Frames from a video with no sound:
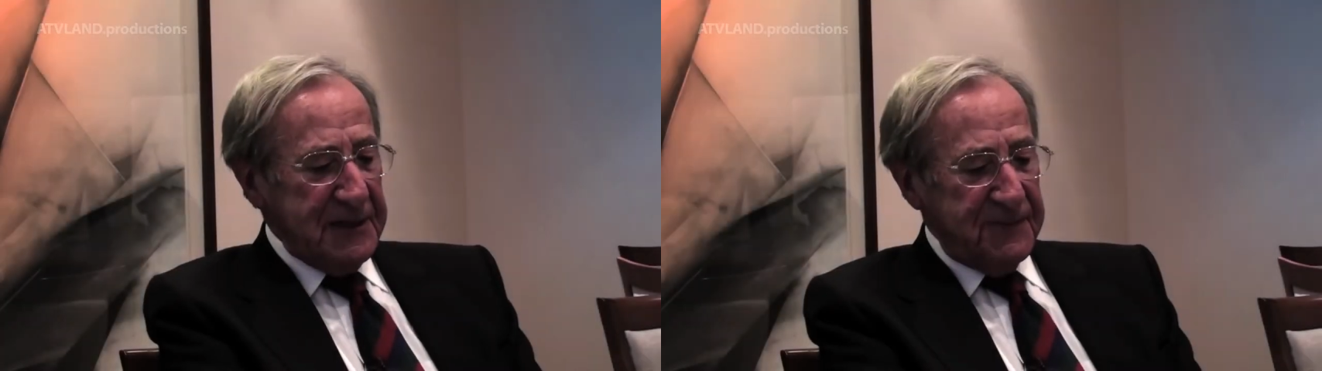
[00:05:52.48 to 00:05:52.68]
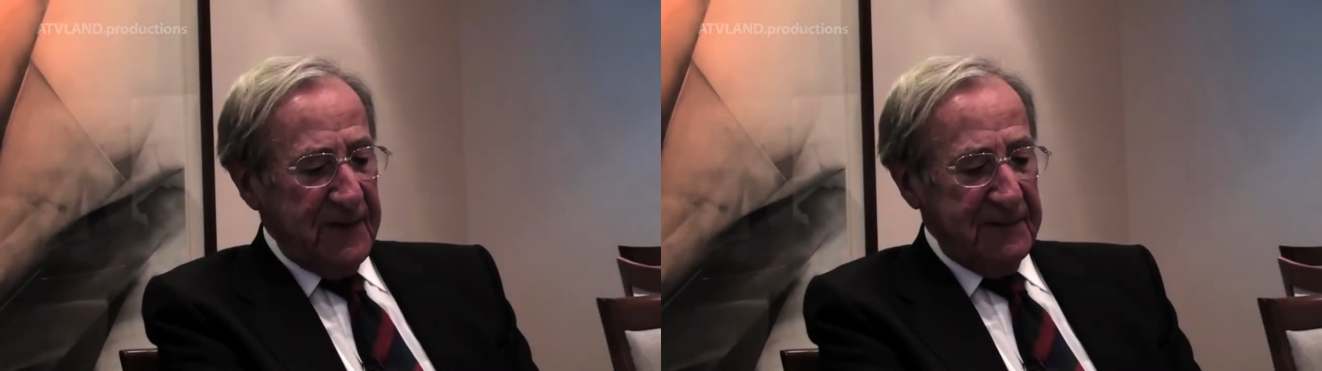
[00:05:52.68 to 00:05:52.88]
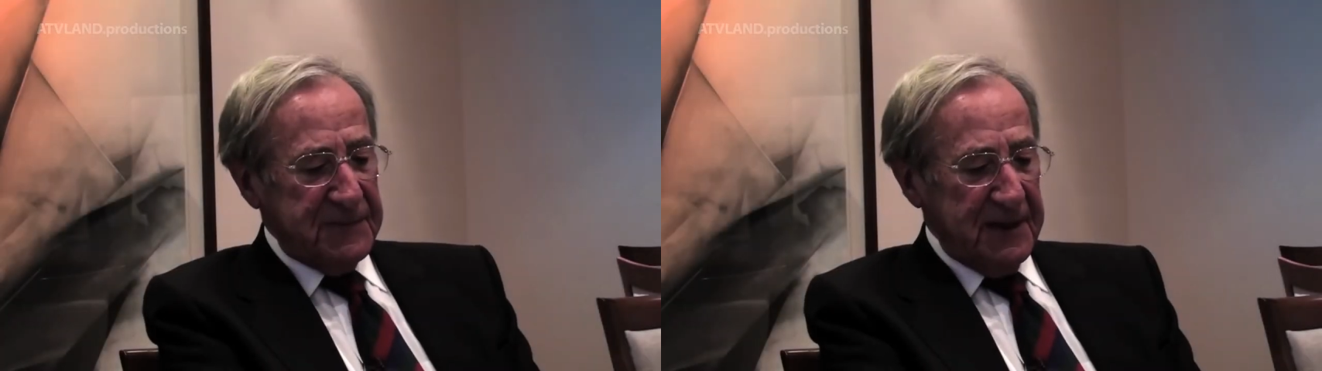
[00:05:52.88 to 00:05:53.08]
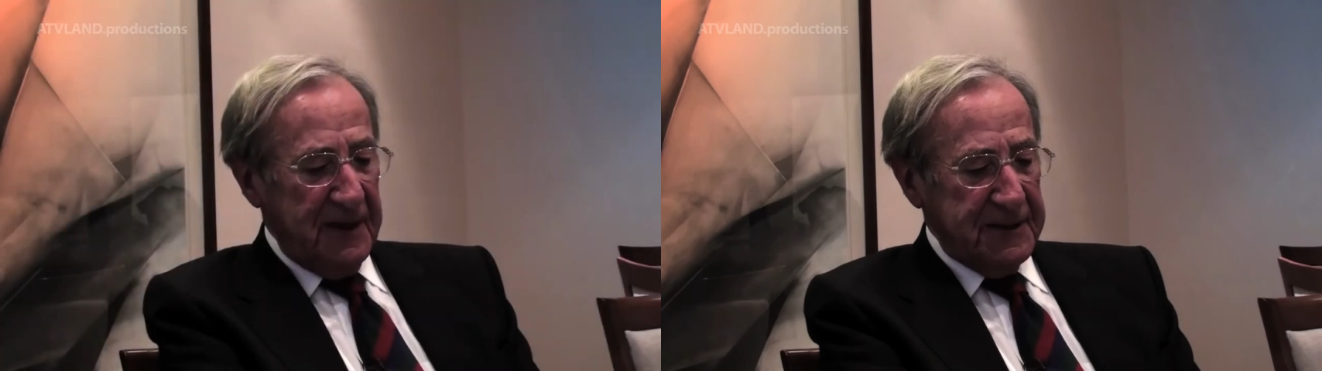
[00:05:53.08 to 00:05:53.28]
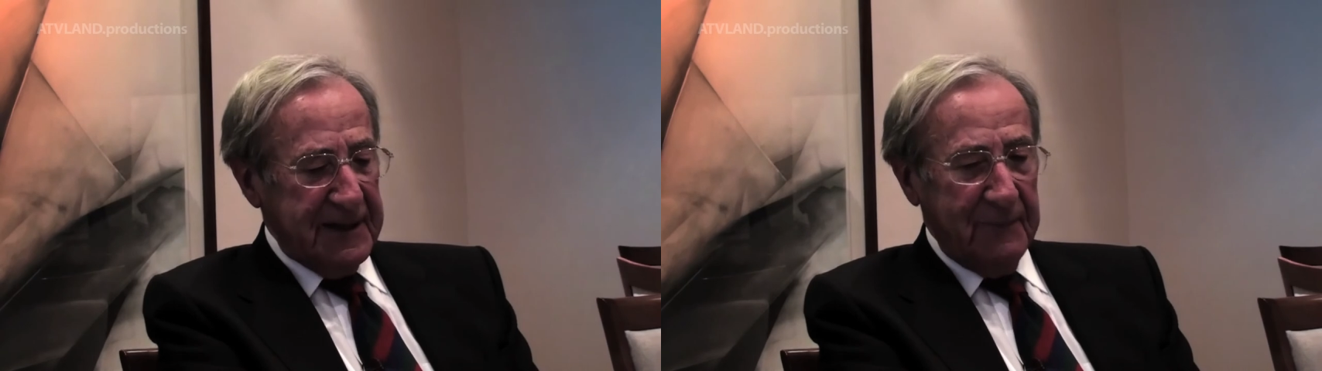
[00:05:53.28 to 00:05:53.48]
Police Five
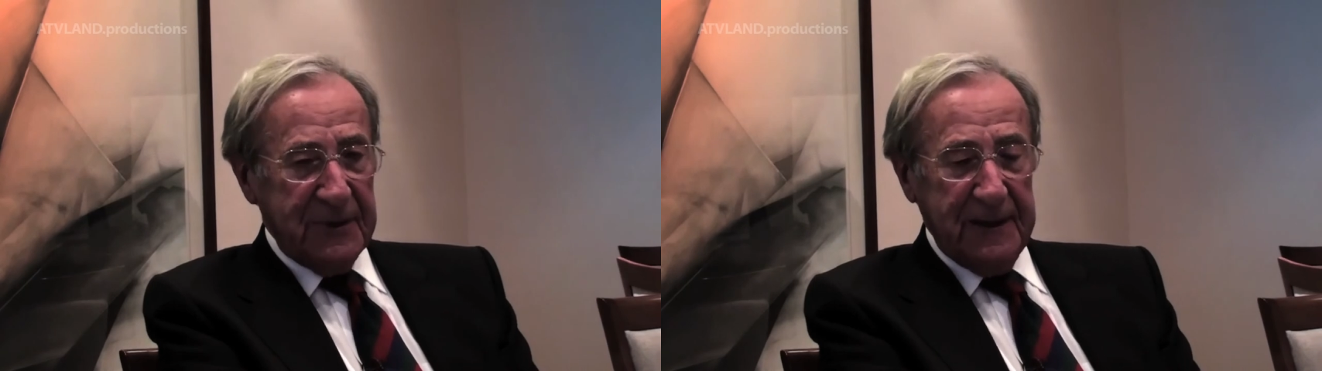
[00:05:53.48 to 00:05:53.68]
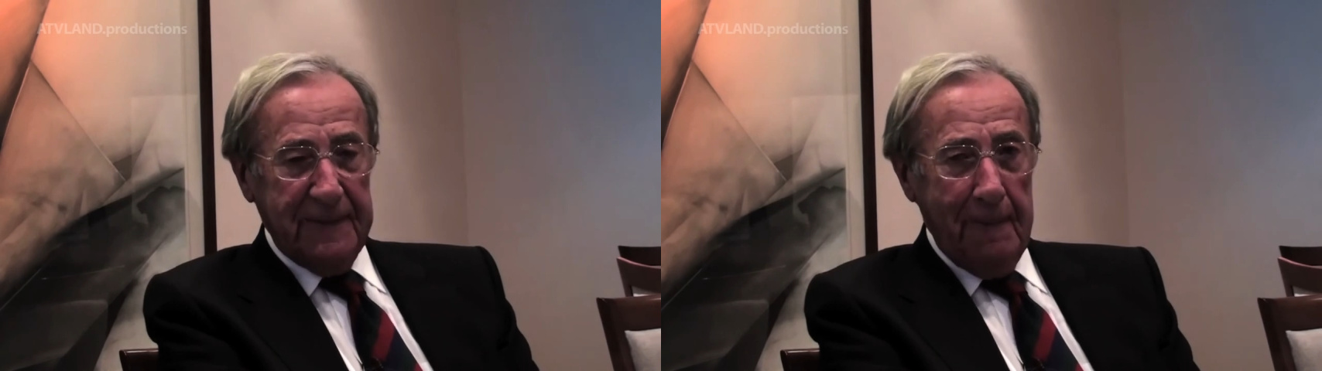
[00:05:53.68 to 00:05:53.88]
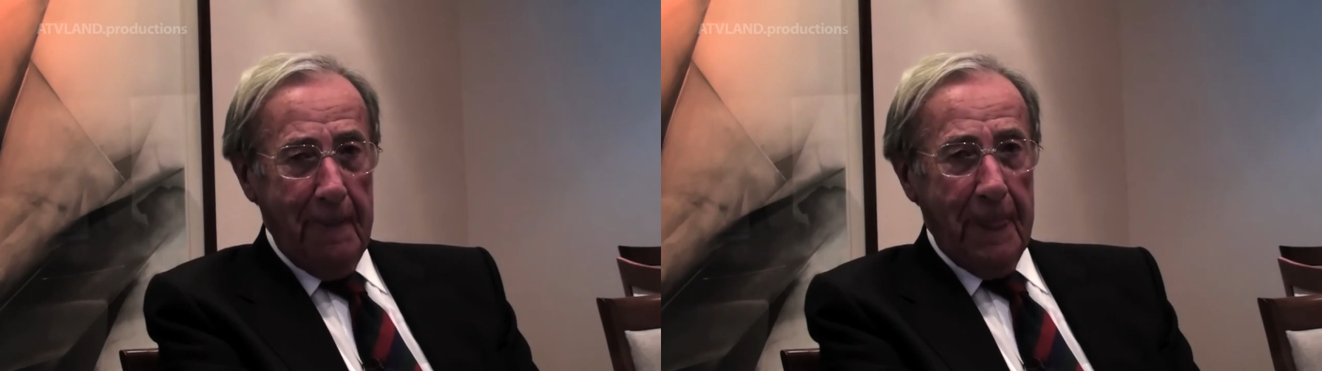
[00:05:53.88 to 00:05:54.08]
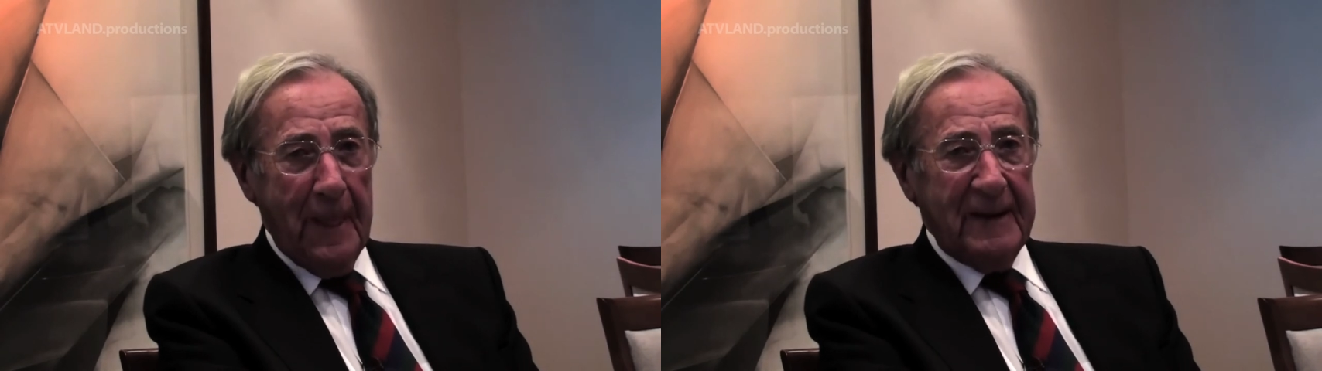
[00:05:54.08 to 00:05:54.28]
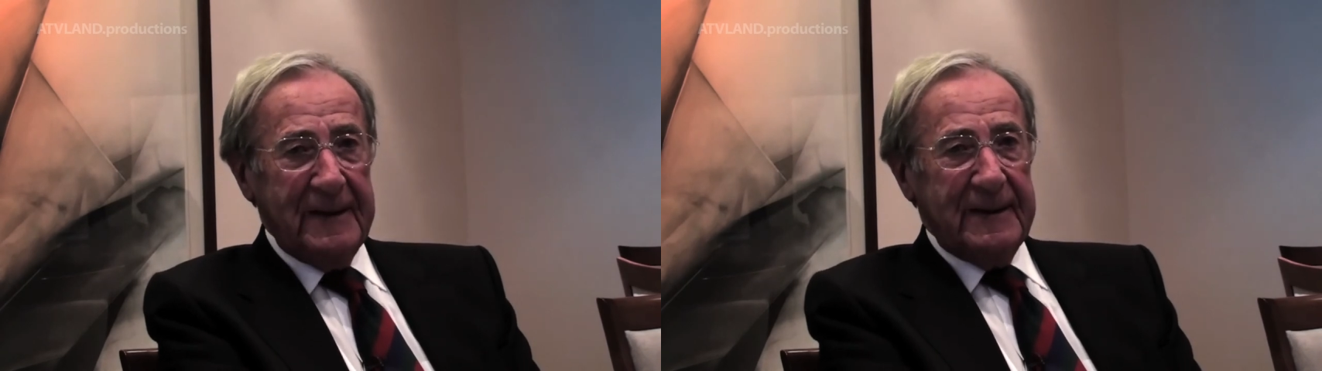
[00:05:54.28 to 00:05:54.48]
started up here,
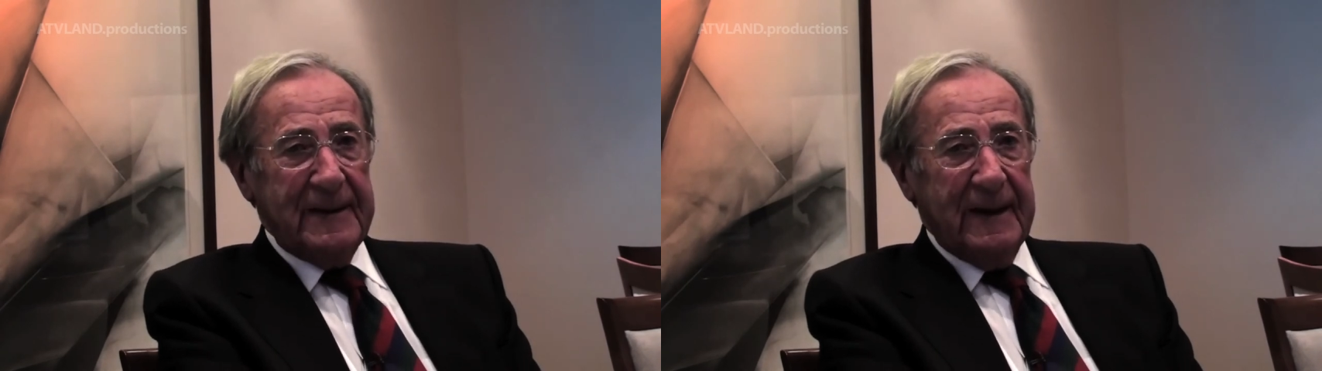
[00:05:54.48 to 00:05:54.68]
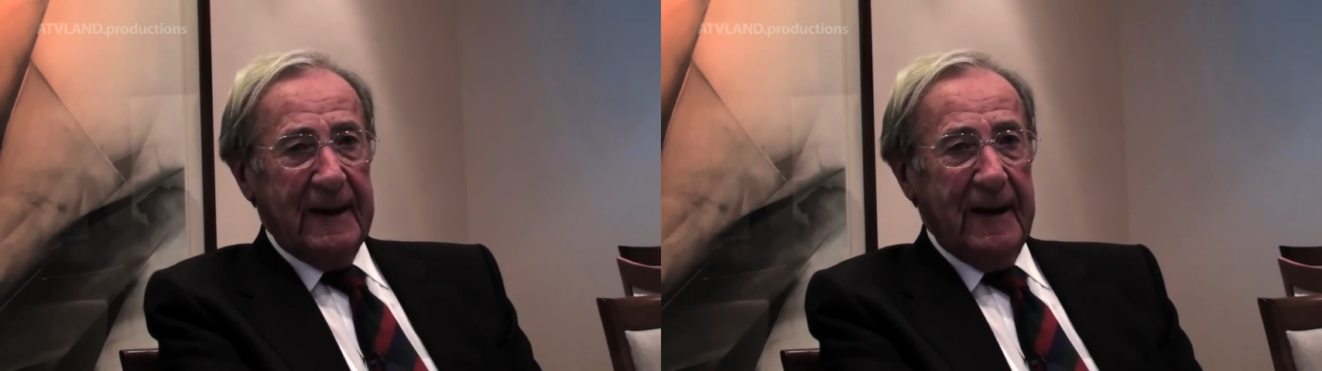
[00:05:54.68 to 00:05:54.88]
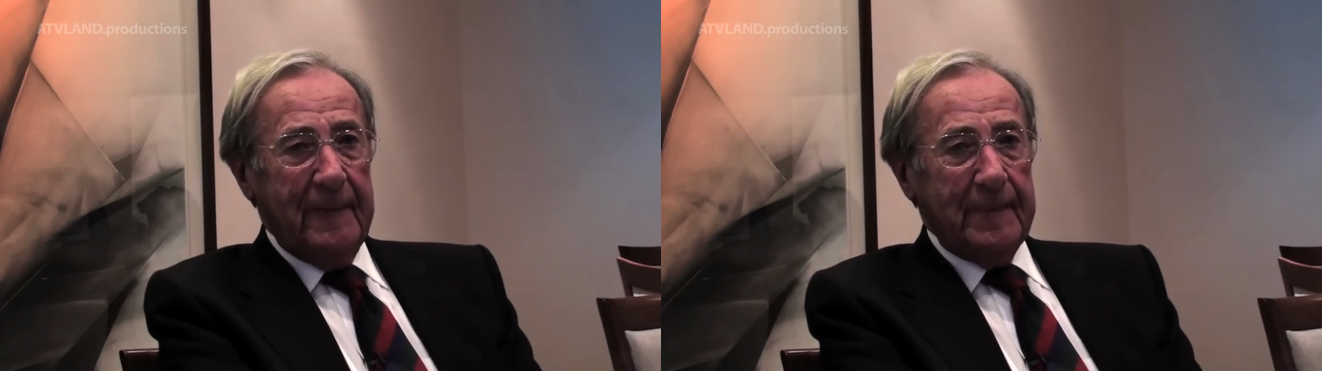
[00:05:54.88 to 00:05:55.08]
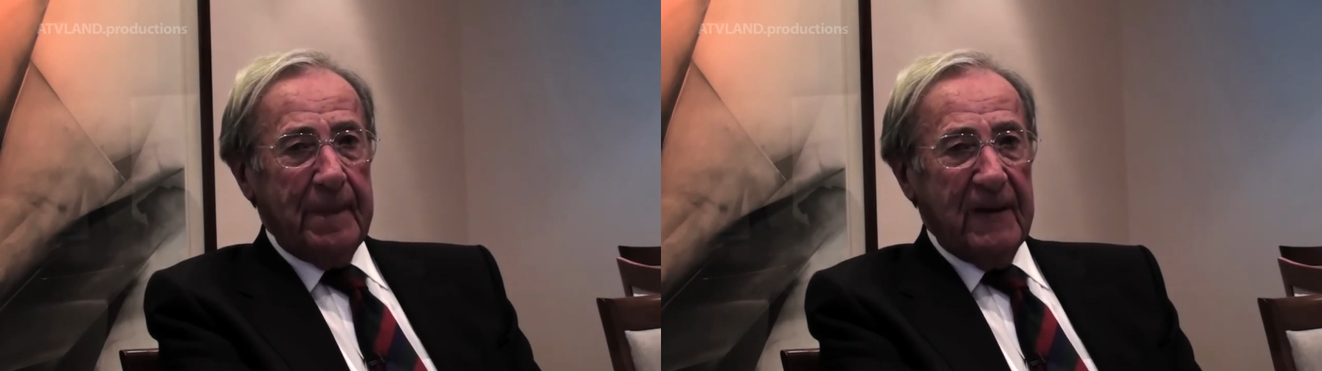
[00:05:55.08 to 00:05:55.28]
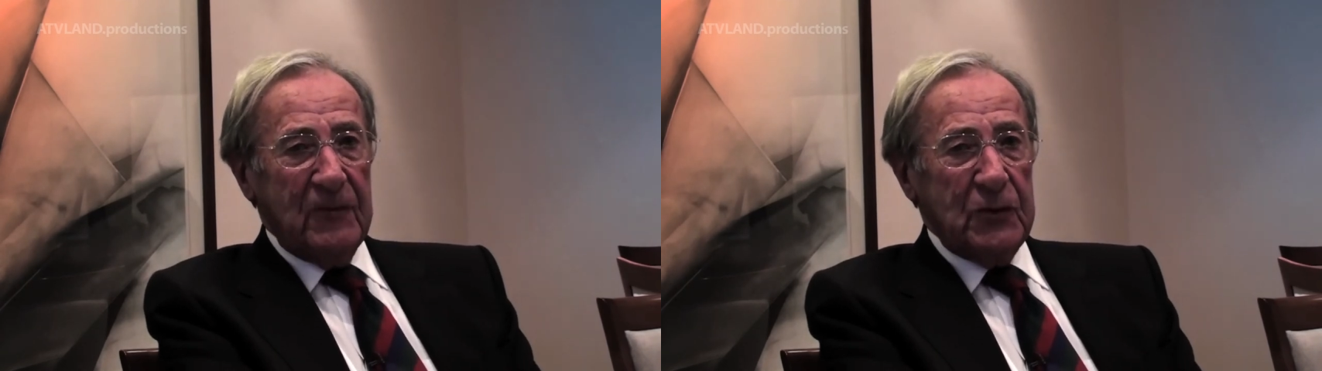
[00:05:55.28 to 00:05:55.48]
um,